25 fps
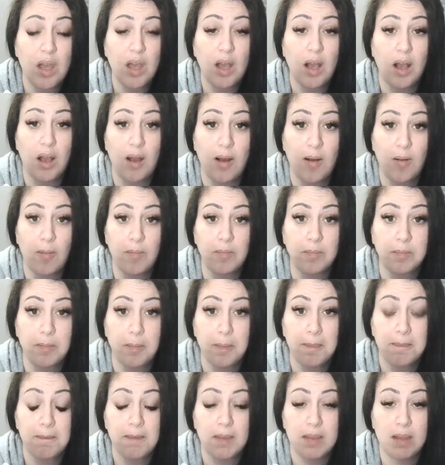Um,
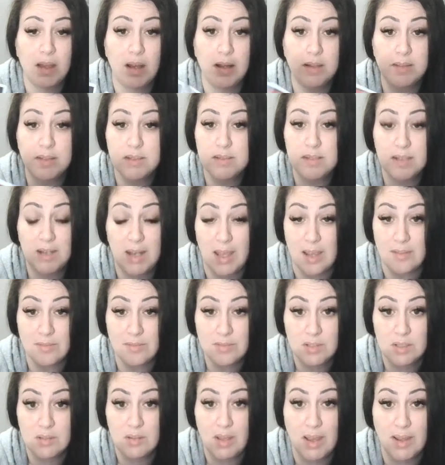It doesn't have
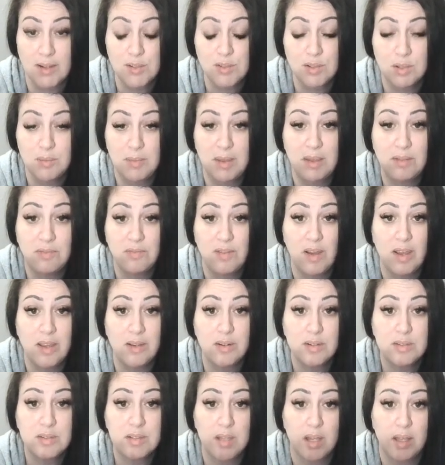to actually be a
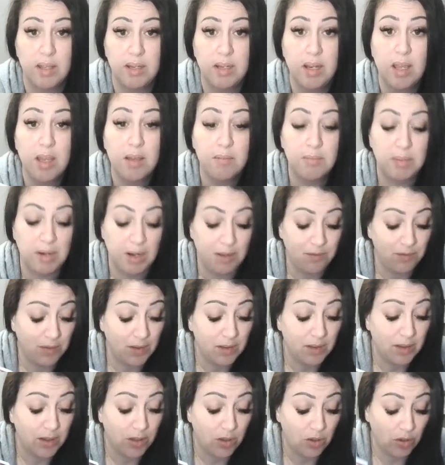fire sign, but I feel
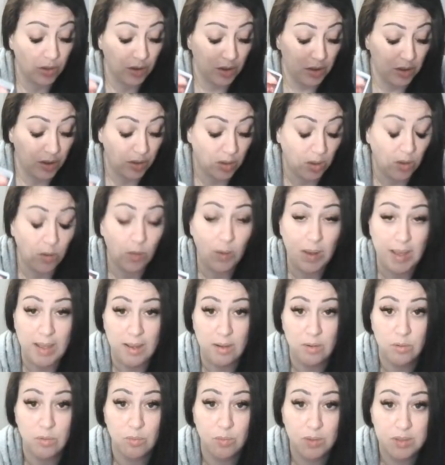like you're going to go
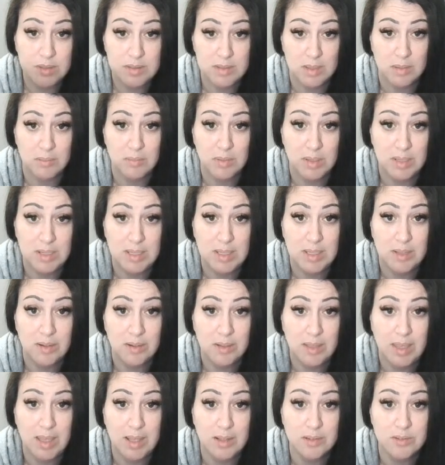out with somebody here,
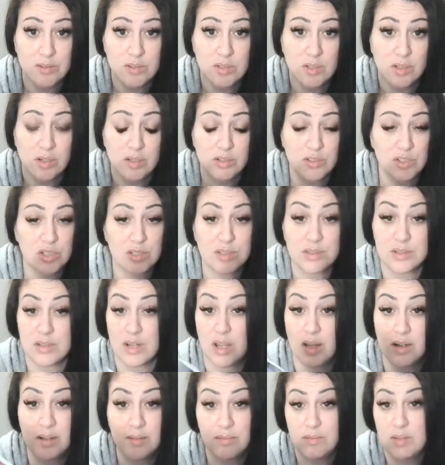Cancer, just
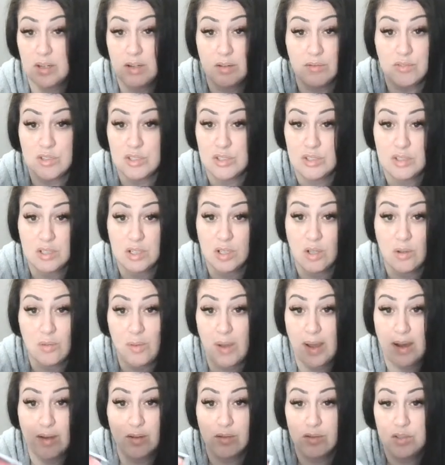on, you know, just to go
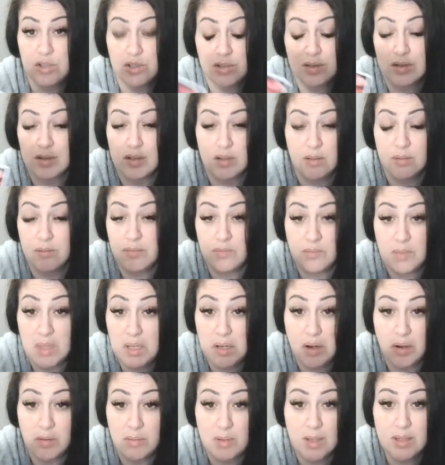out, just to, you
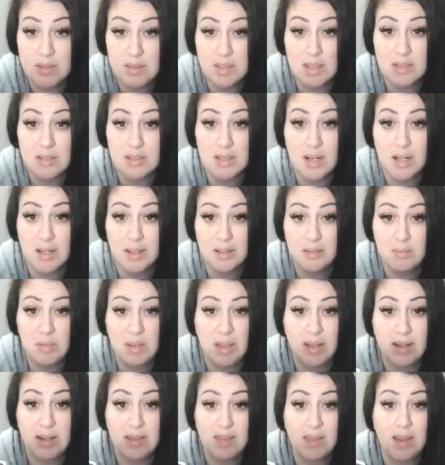know, it's, it's not going to be
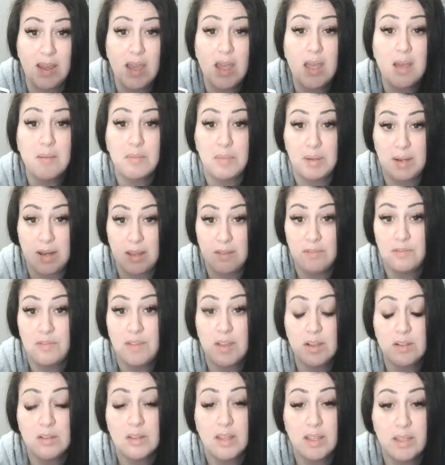anything, but I
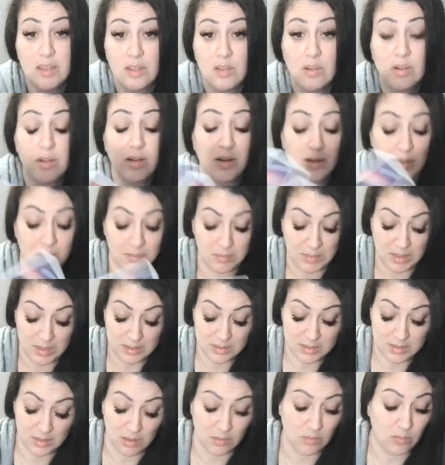feel like you're going to meet
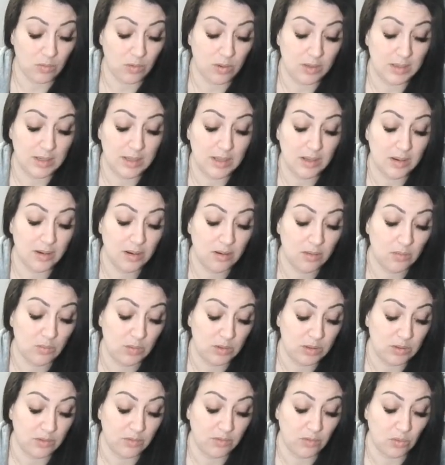someone here
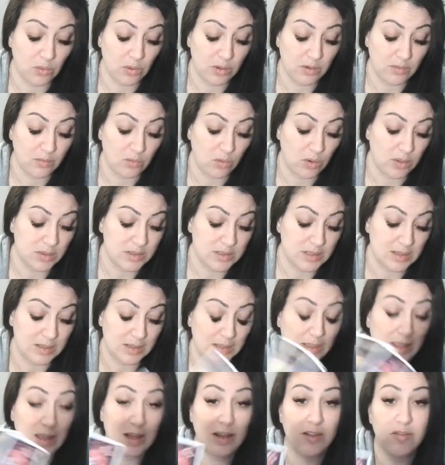with the Four of Wands and the
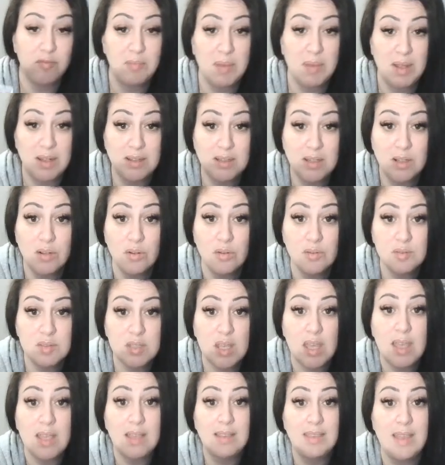King of Pentacles
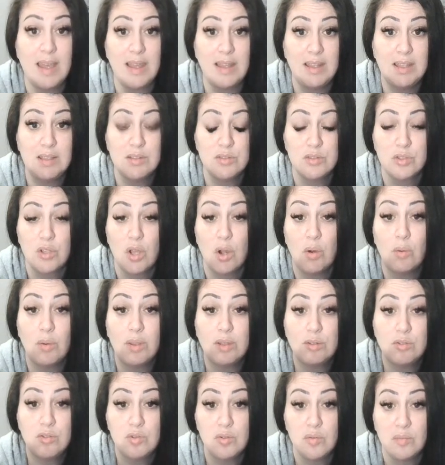that is
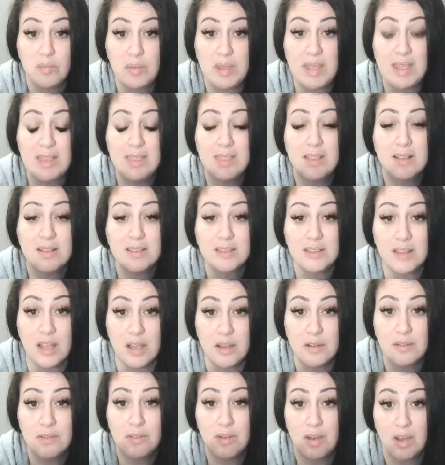going to be the
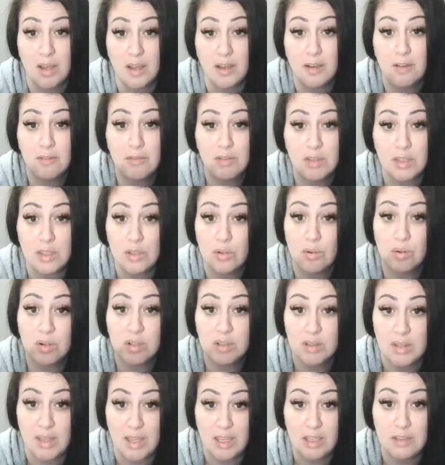love of your
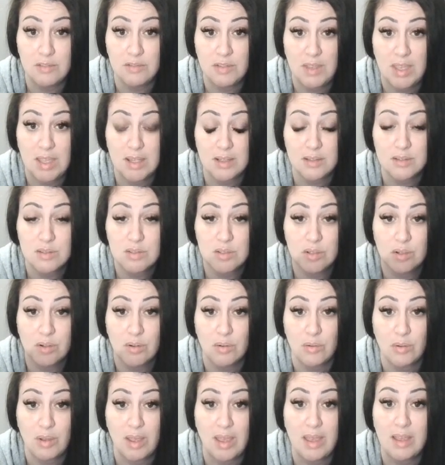life, Cancer.
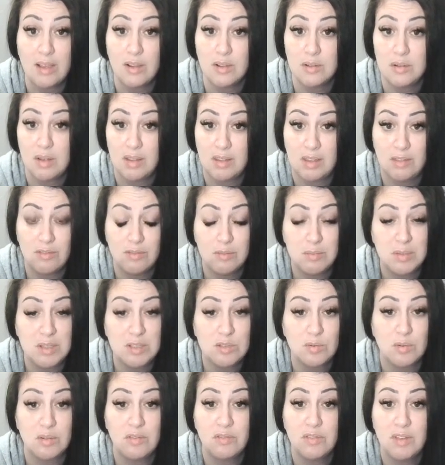Okay. Could even be
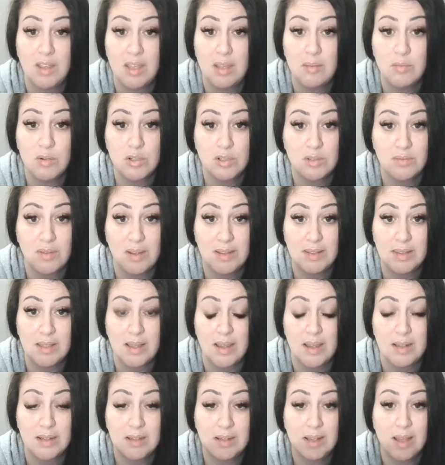twin flame or divinely
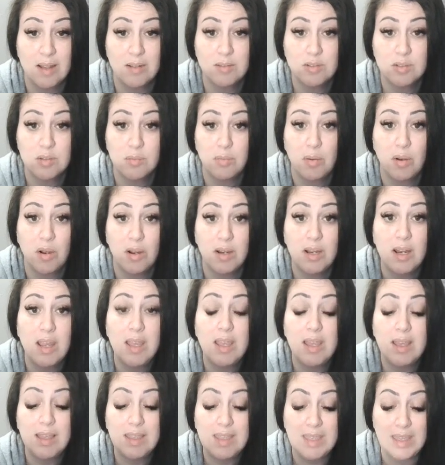guided counterpart,
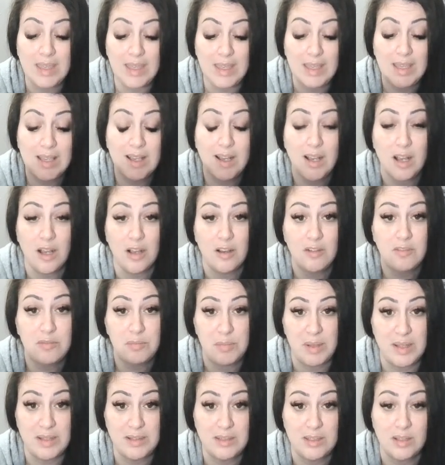King of
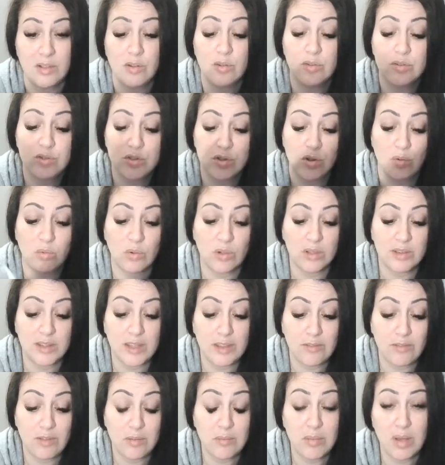Pentacles. So we're
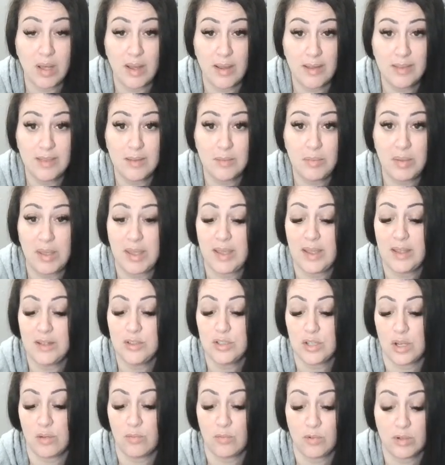leaving behind the
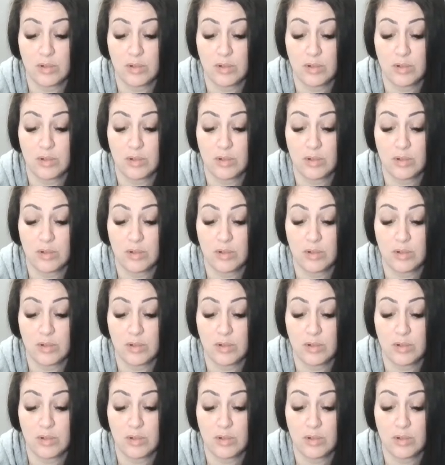page and we're